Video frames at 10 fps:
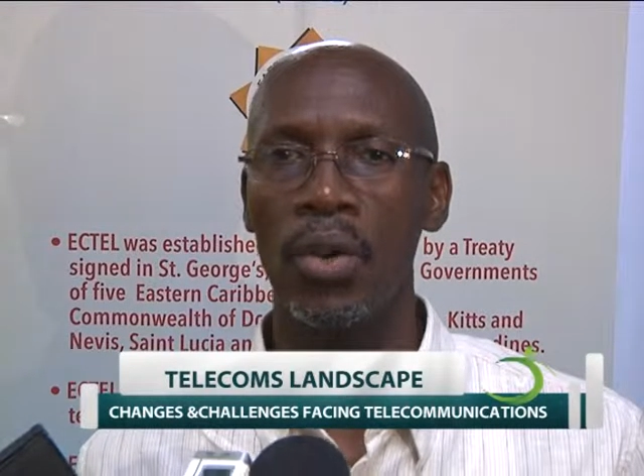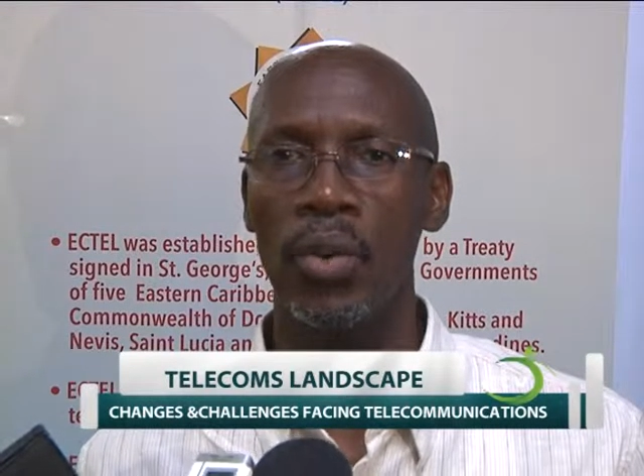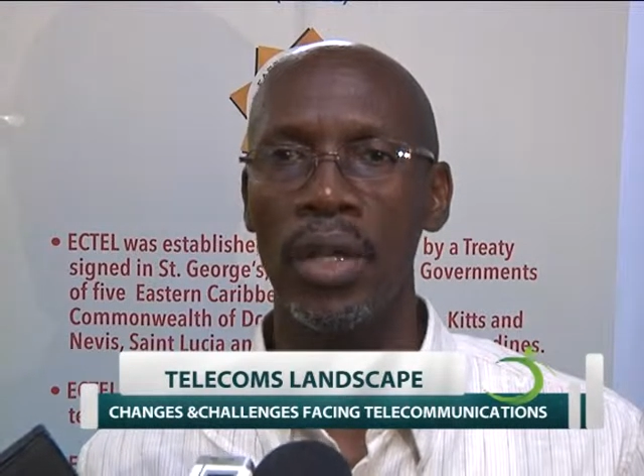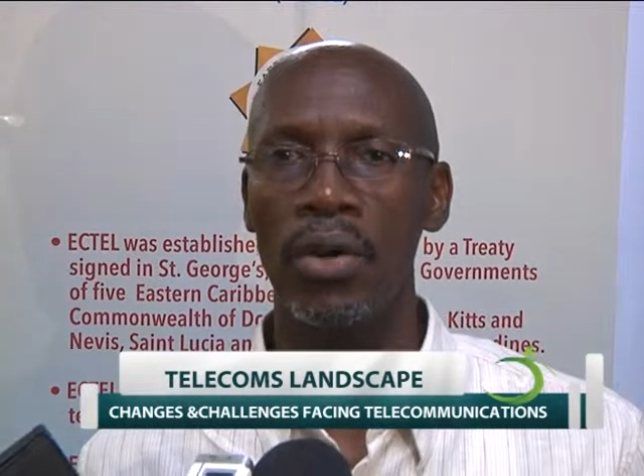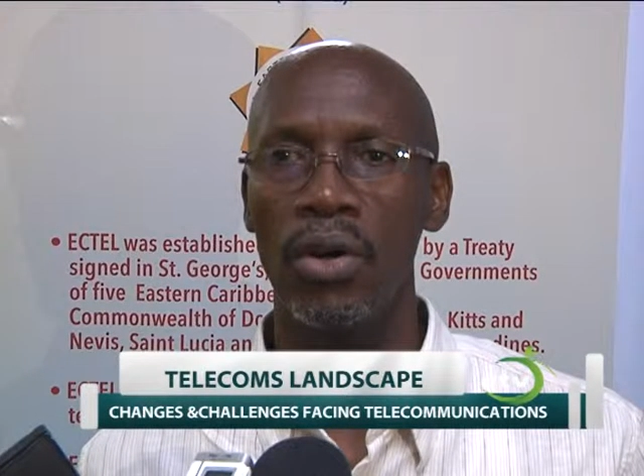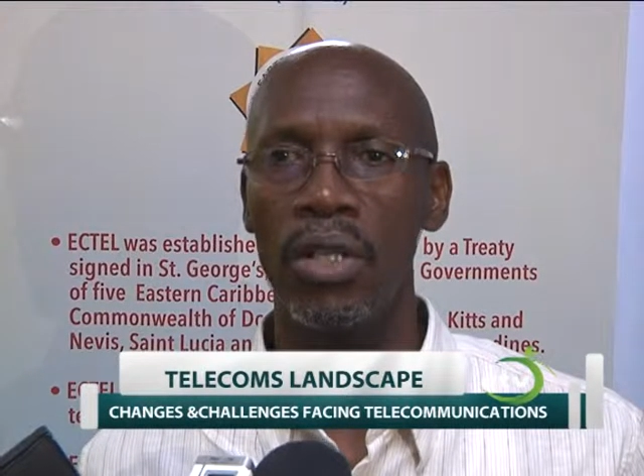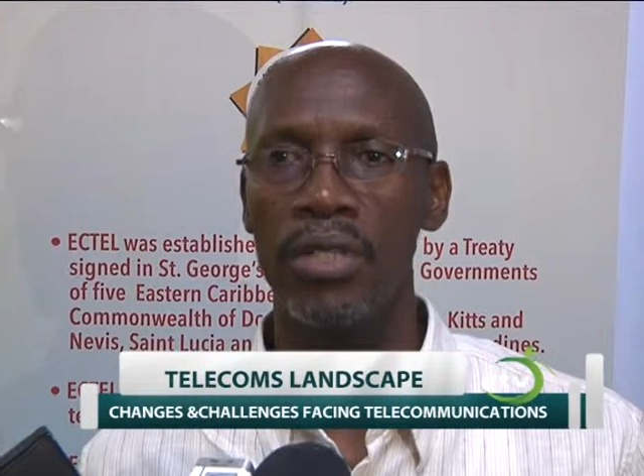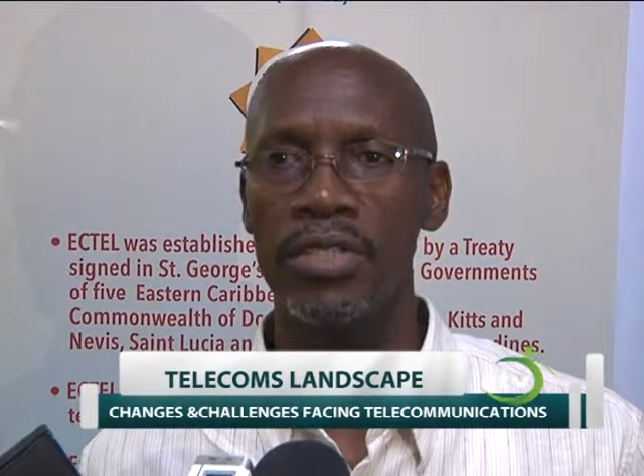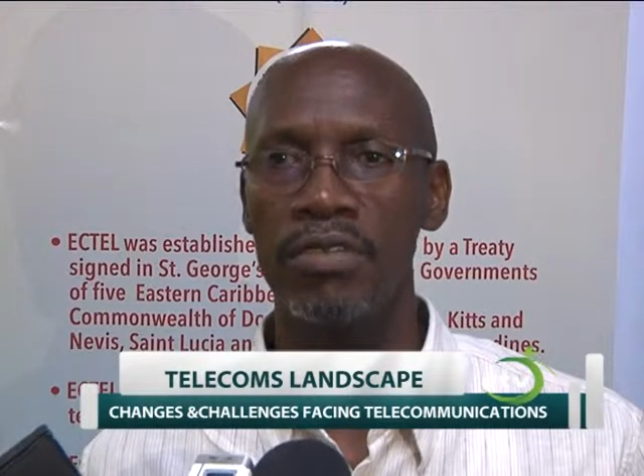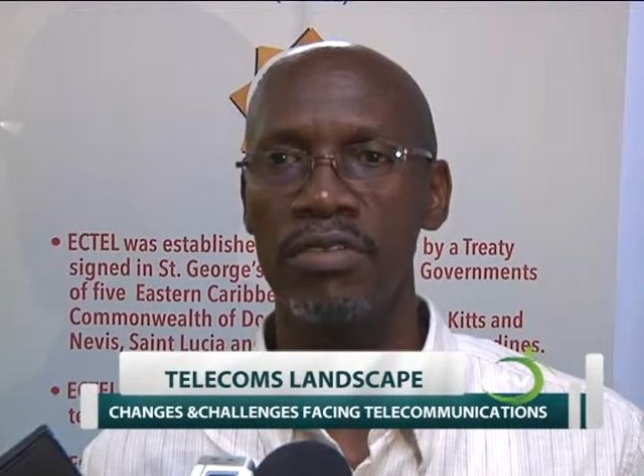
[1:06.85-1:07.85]
where
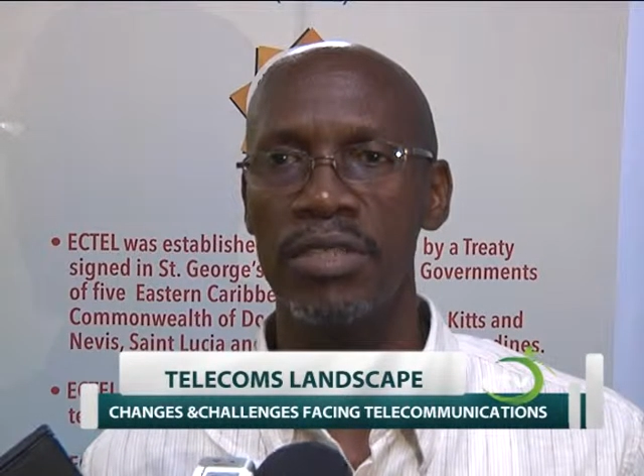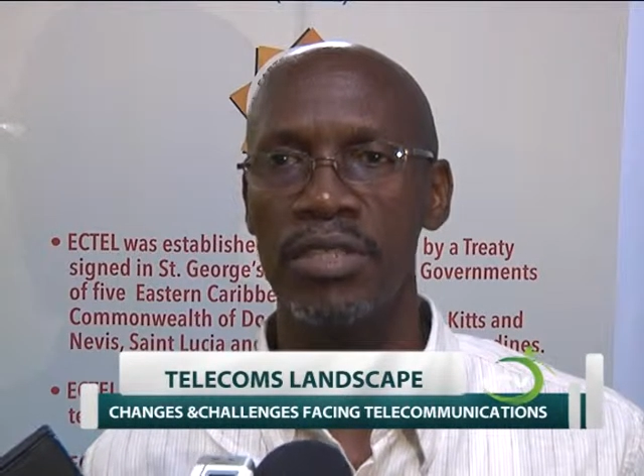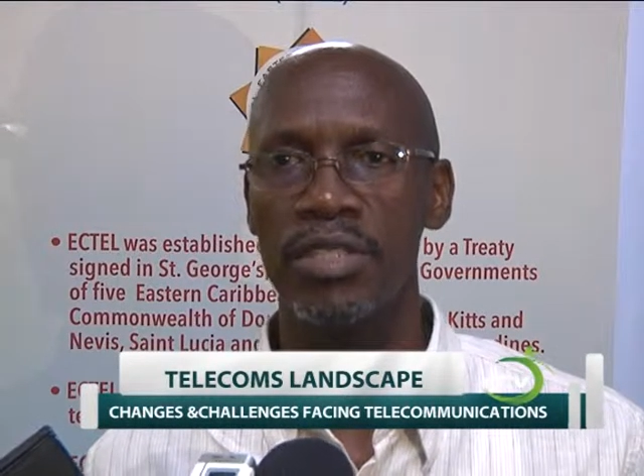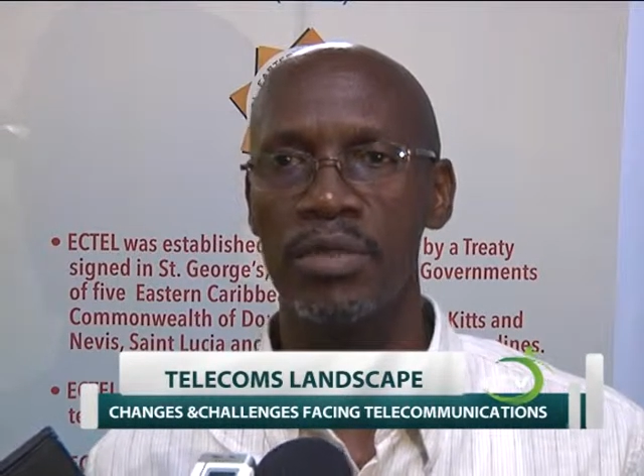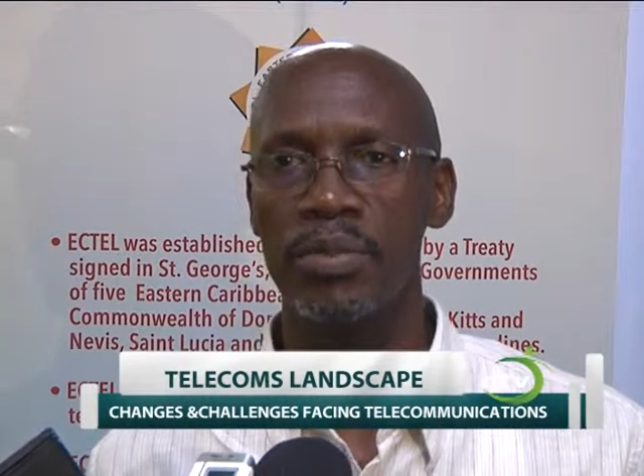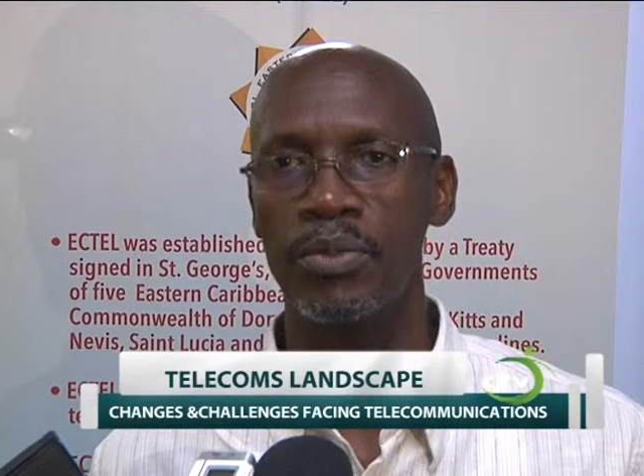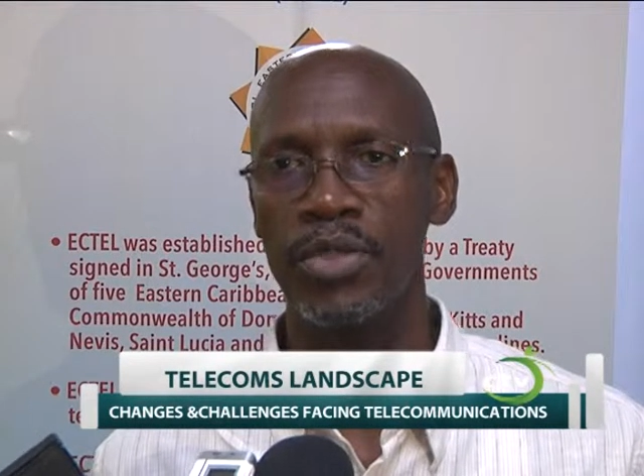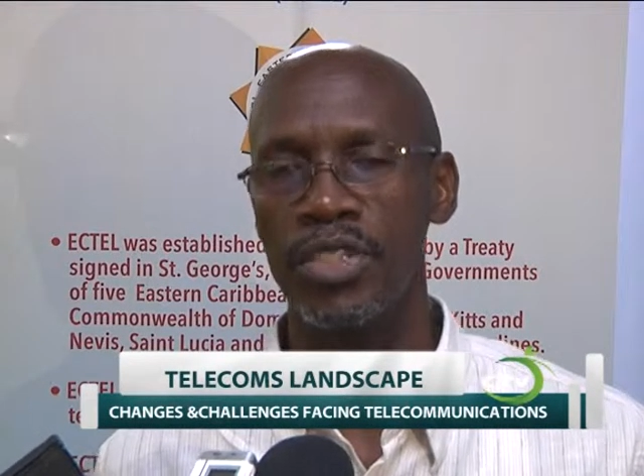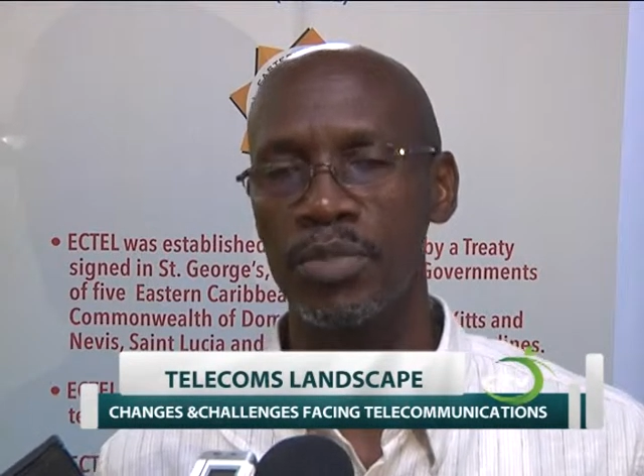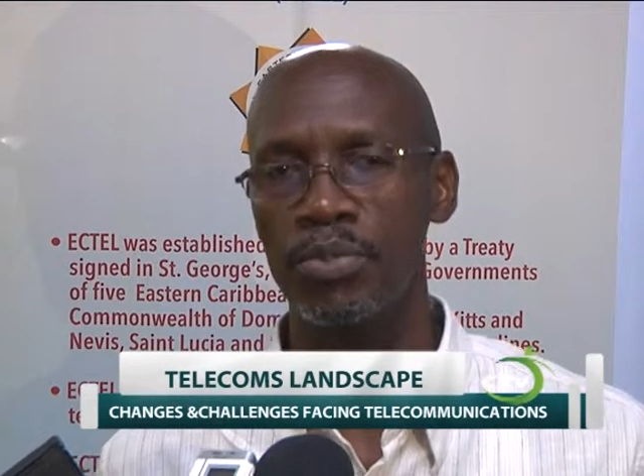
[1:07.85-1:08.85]
all services
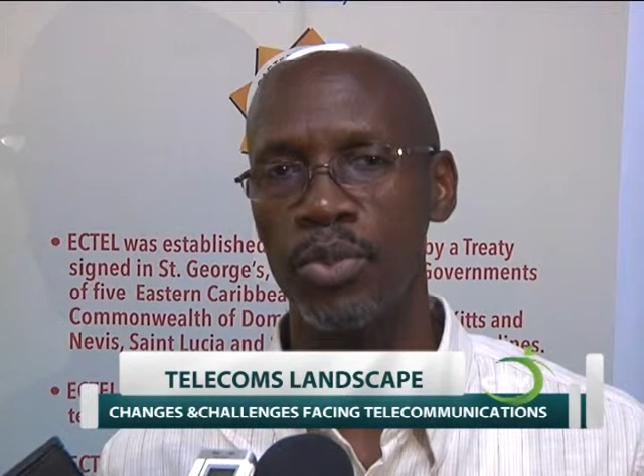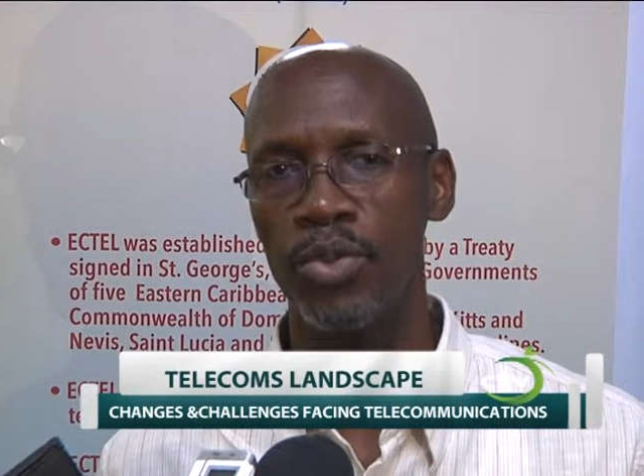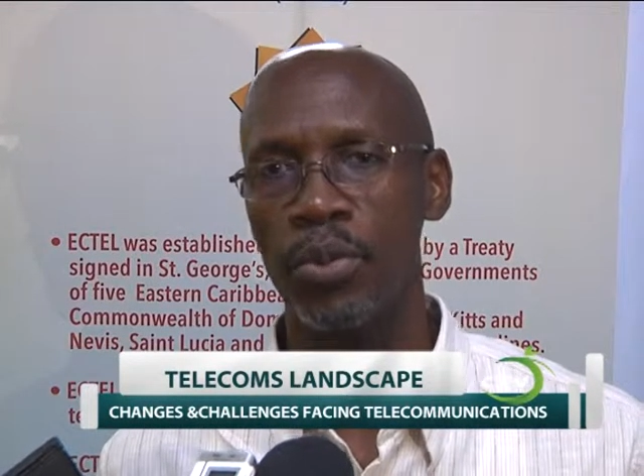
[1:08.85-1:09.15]
which